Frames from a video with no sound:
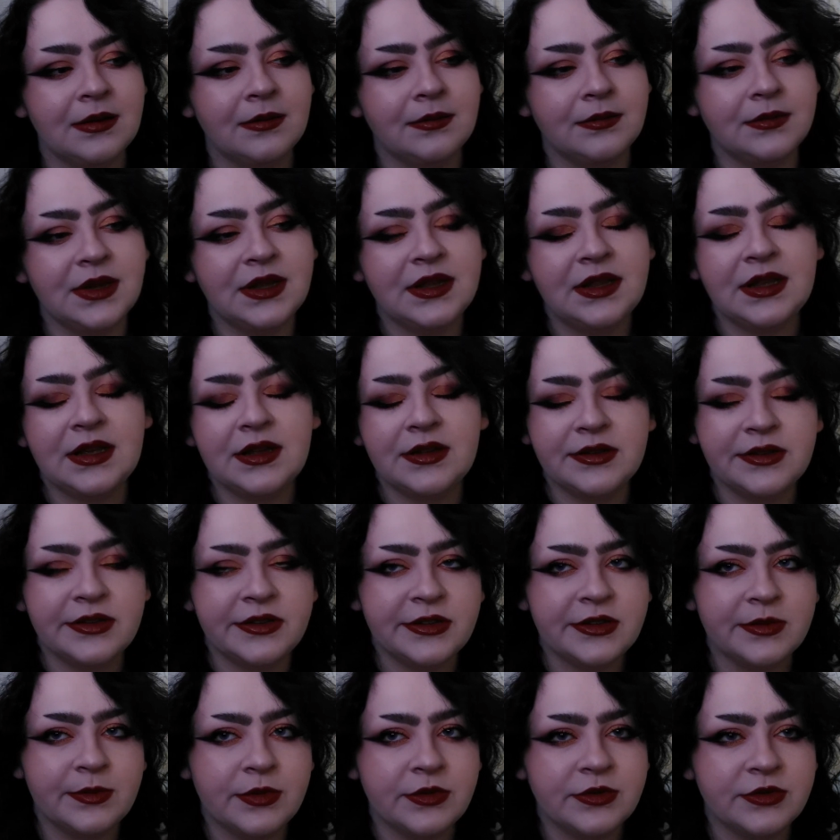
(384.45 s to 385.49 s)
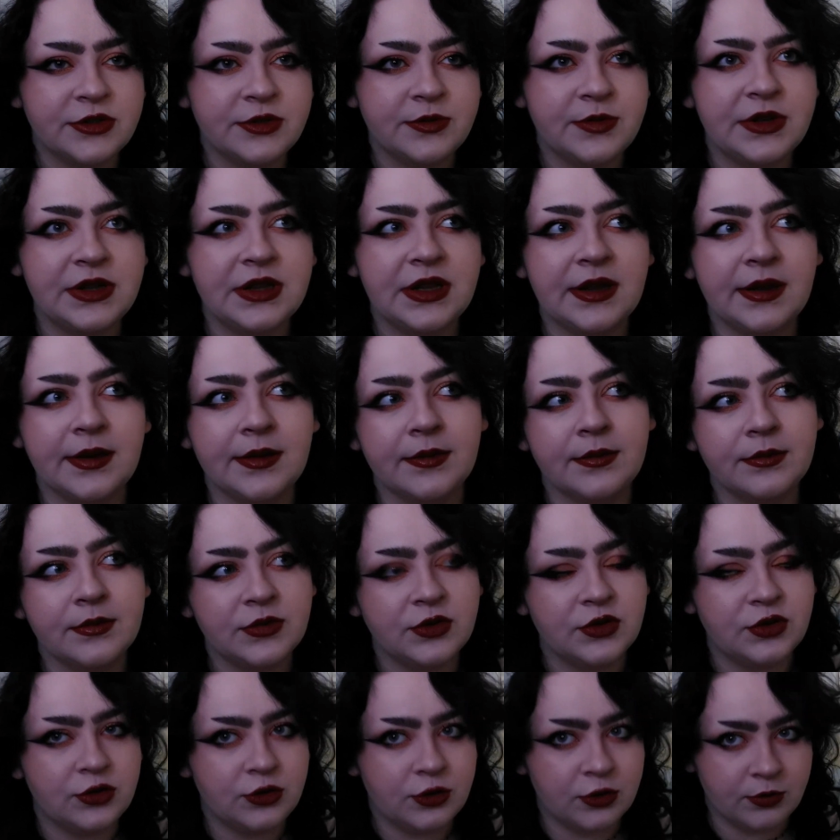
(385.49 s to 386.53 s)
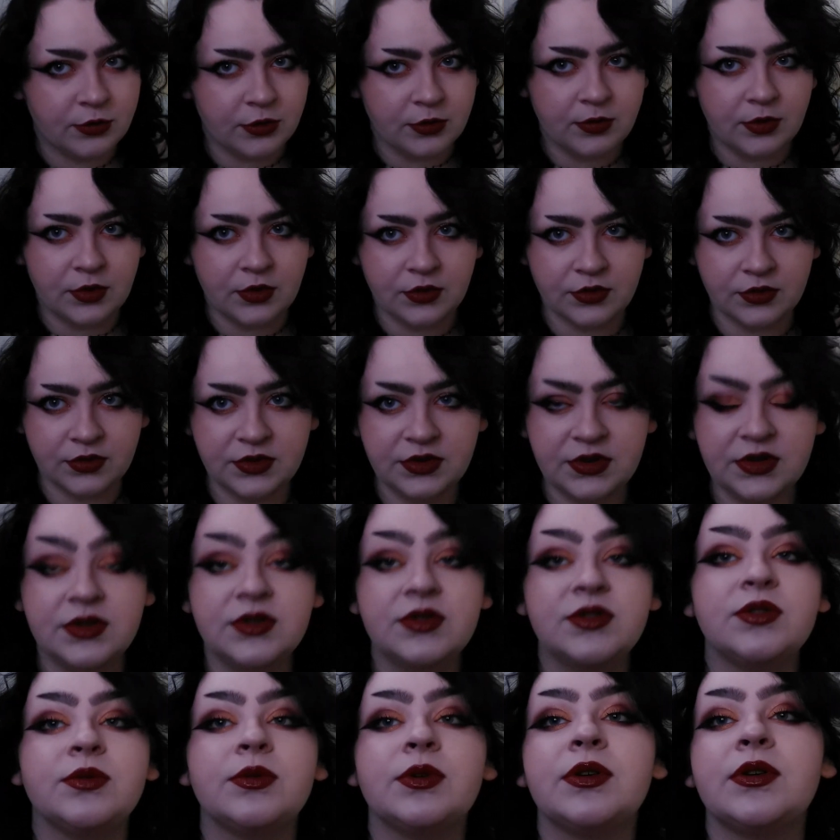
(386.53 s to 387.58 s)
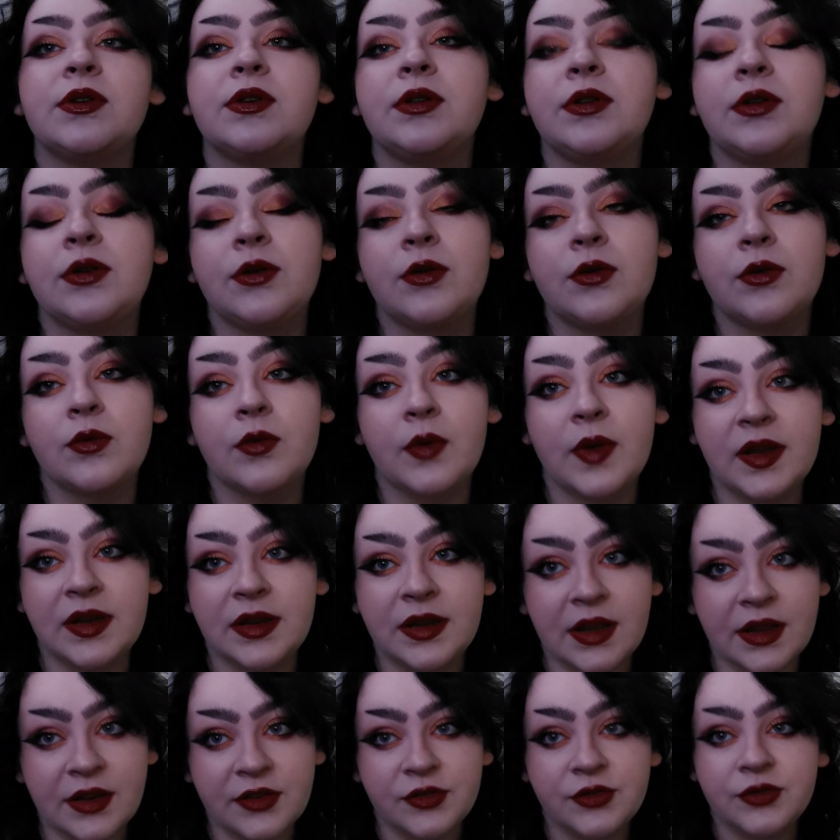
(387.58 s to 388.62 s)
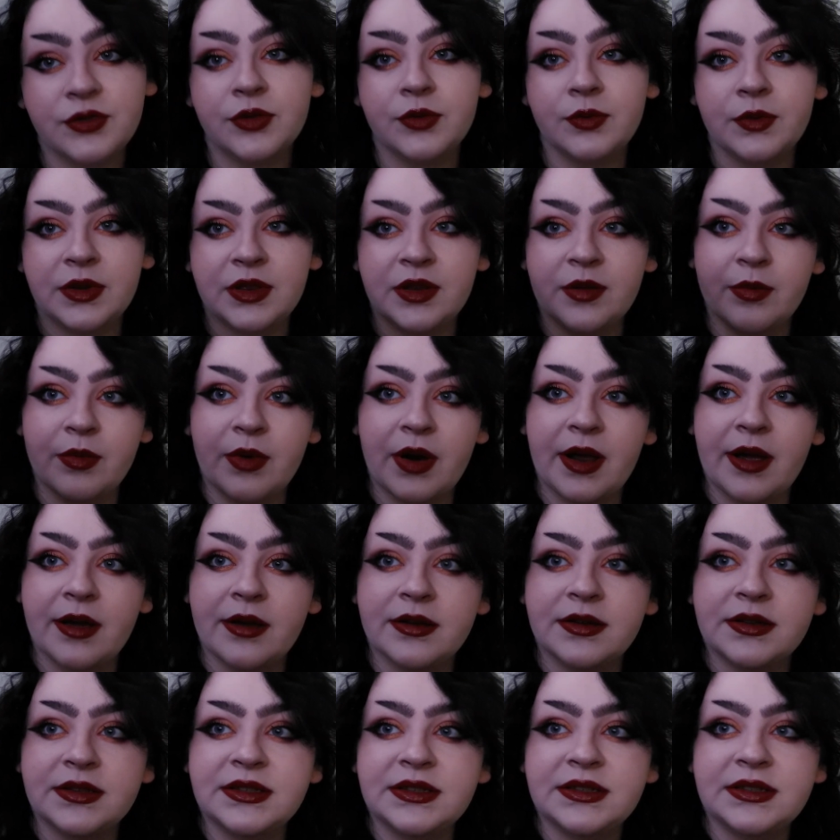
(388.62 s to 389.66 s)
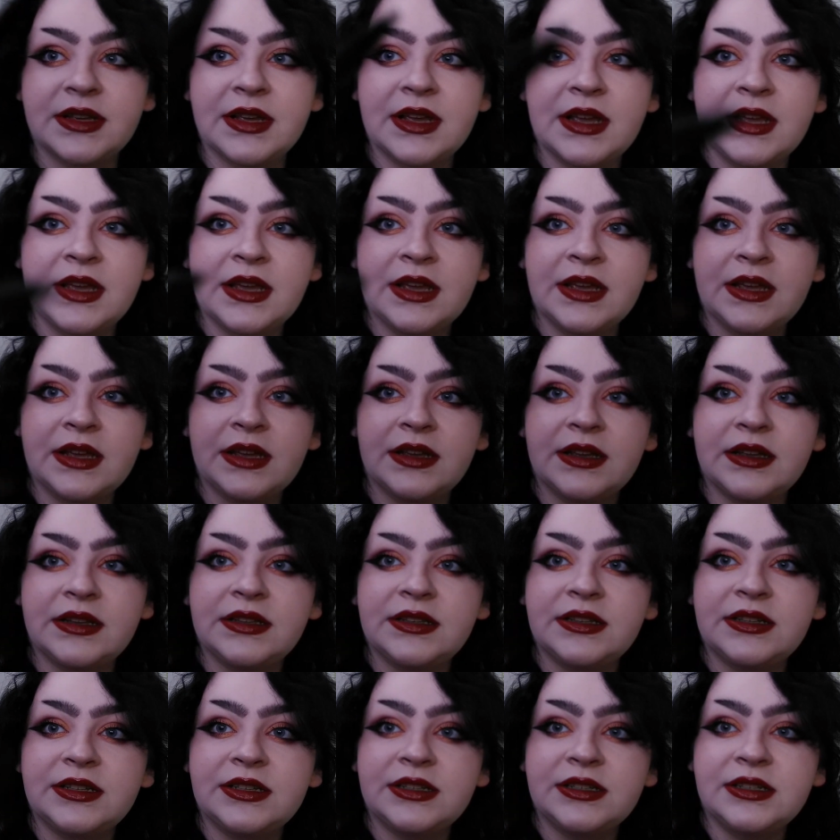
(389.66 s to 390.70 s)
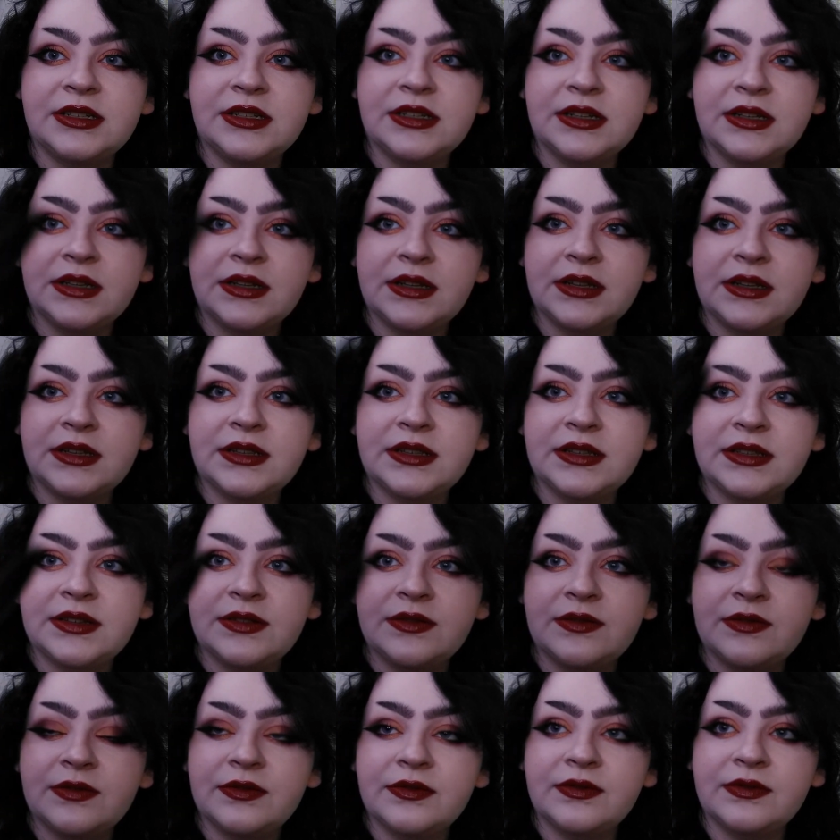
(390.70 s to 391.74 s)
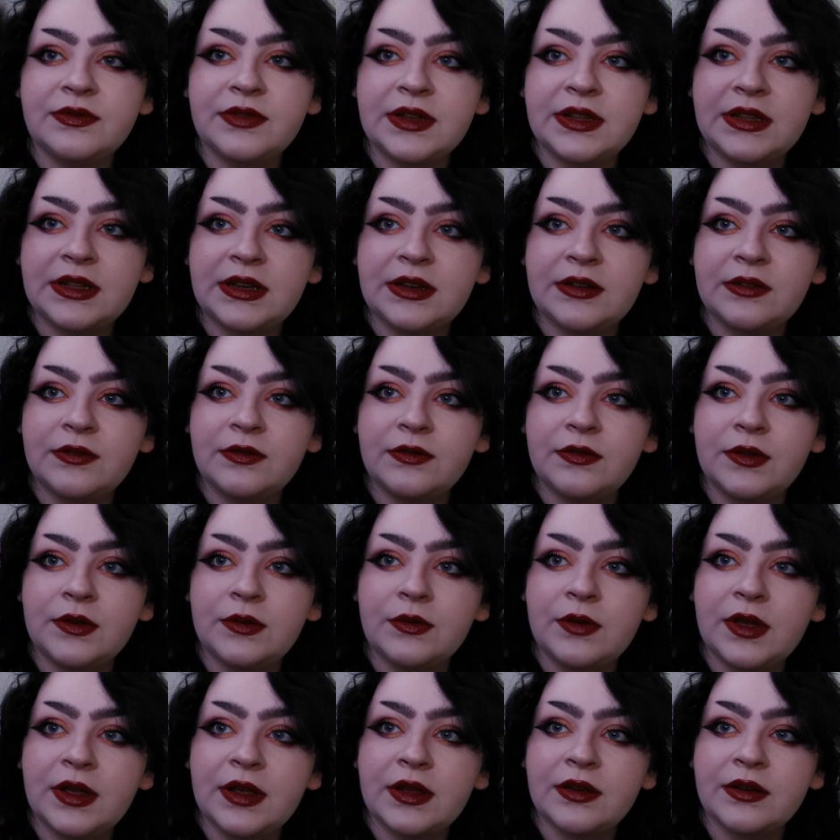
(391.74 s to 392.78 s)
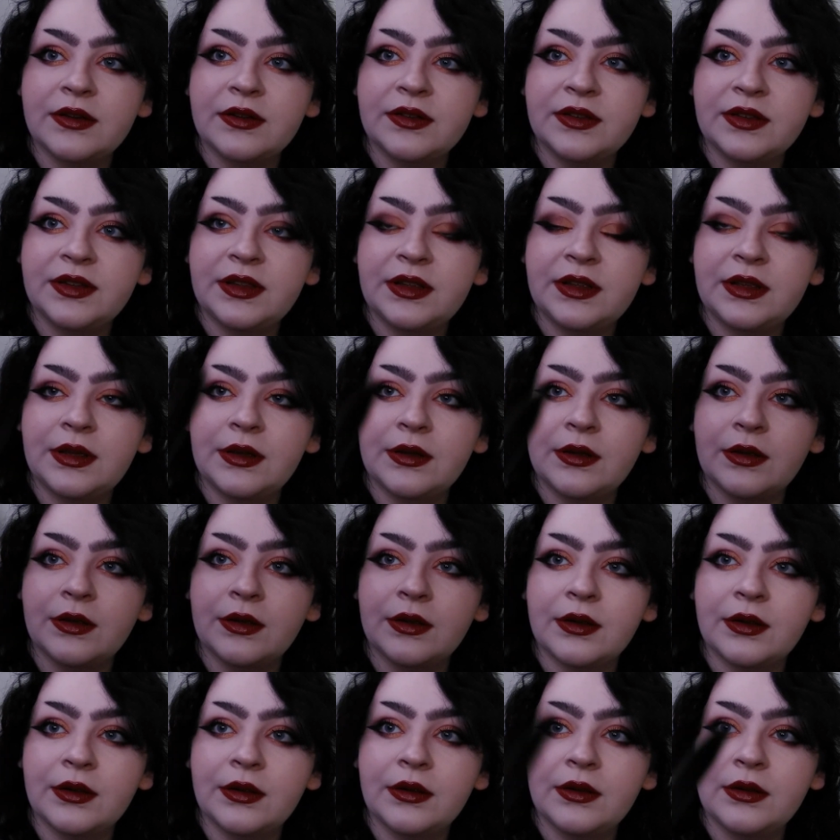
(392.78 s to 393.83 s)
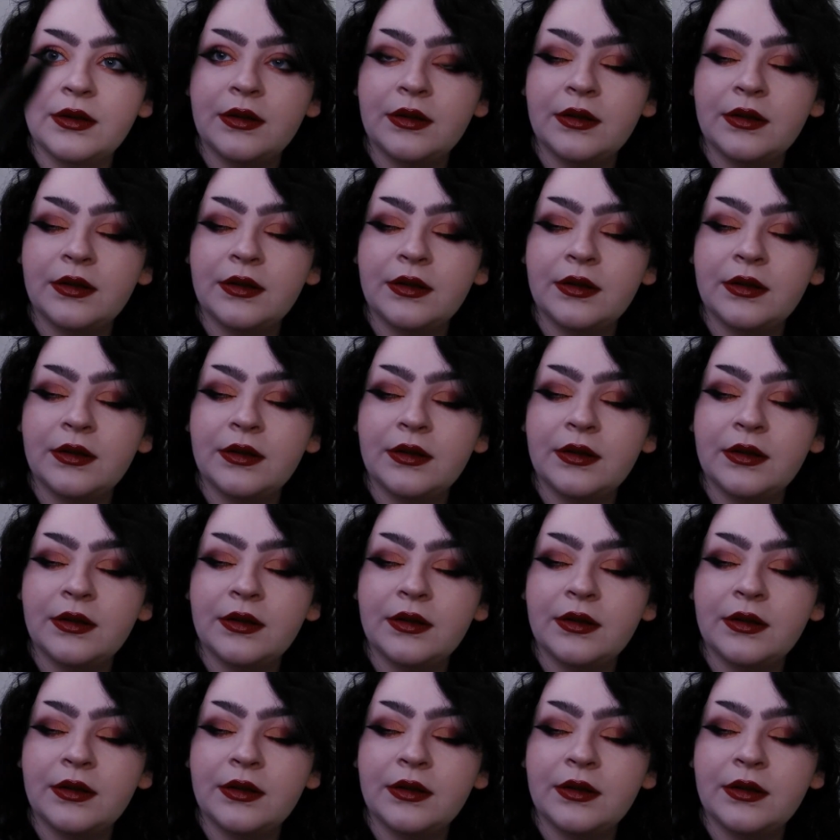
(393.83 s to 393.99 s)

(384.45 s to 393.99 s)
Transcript: Nothing else is supposed to be like super bold, so we're going to go quite natural with the brows. And just fill in a few hairs here.